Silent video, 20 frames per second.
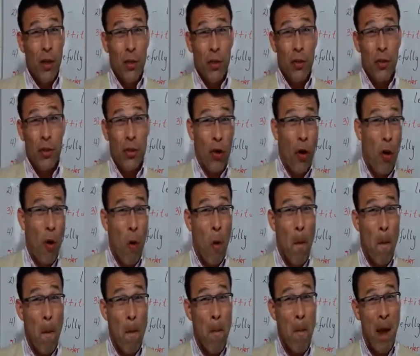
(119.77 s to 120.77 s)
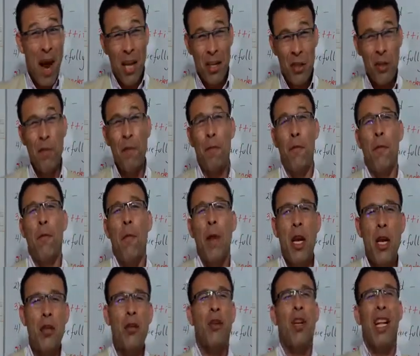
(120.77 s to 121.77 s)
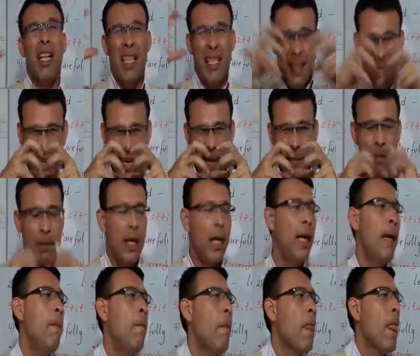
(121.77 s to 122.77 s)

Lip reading: so much information at the same time,